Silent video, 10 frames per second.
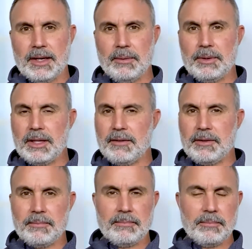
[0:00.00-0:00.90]
We love
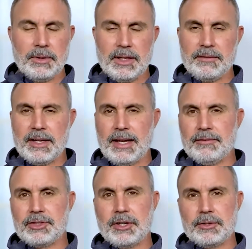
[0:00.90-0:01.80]
to have
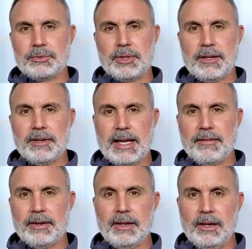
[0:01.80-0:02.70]
jokes. We love to have
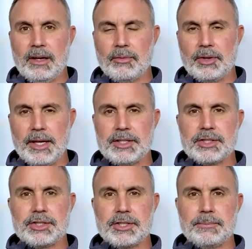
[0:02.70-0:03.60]
a
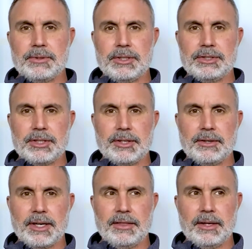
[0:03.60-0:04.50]
relationship with each other,
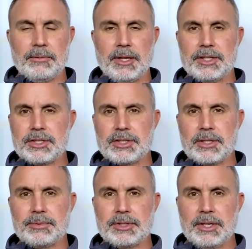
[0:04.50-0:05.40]
and I think
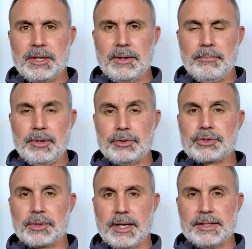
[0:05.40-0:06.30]
relationships build
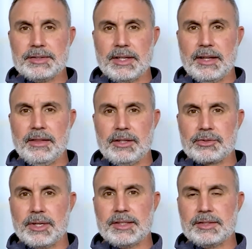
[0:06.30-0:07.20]
trust, and I think
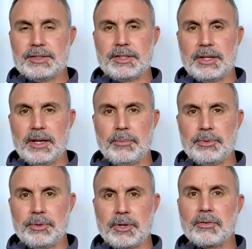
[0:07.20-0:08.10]
trust is going to help
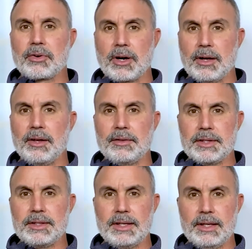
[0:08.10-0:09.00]
with your overall health
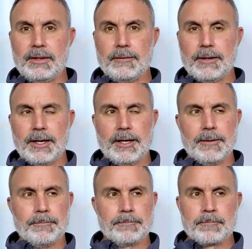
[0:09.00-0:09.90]
indeed.
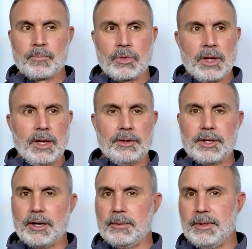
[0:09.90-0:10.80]

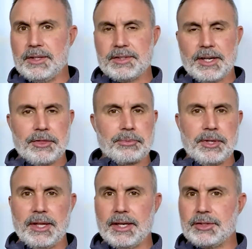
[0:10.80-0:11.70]
Healthcare to me is like a
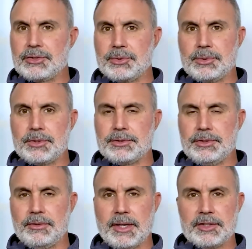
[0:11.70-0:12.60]
three-legged stool.
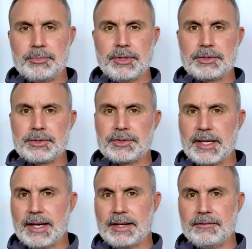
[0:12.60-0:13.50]
You got a spiritual
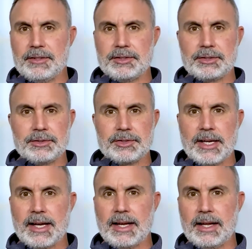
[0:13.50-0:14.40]
side, a physical
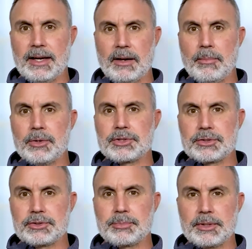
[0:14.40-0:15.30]
side, and an
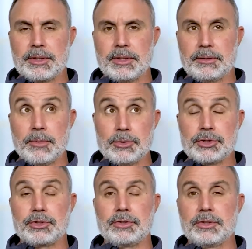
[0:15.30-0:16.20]
emotional
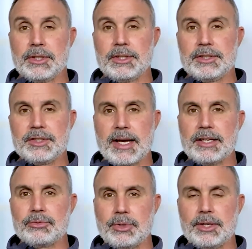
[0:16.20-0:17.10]
side
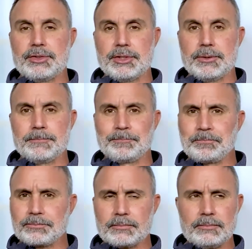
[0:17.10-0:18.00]
as well too.
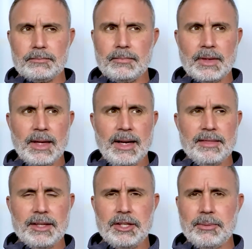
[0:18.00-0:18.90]
And I
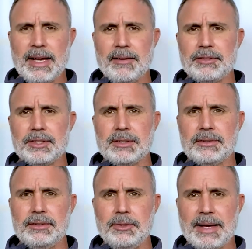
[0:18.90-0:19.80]
think you have
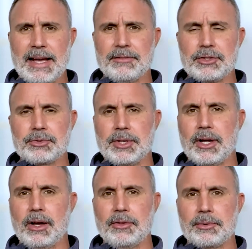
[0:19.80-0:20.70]
to treat
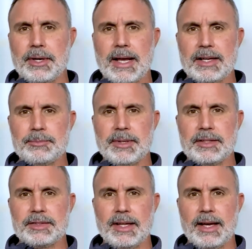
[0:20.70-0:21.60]
all three
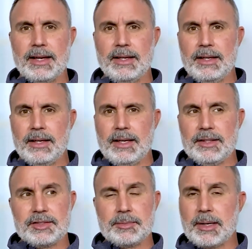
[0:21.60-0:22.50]
aspects of that.
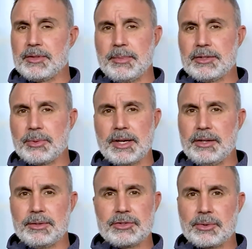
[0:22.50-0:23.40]
And sometimes the best way to
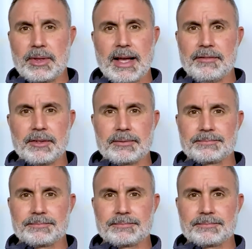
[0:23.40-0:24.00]
do it is through laughter.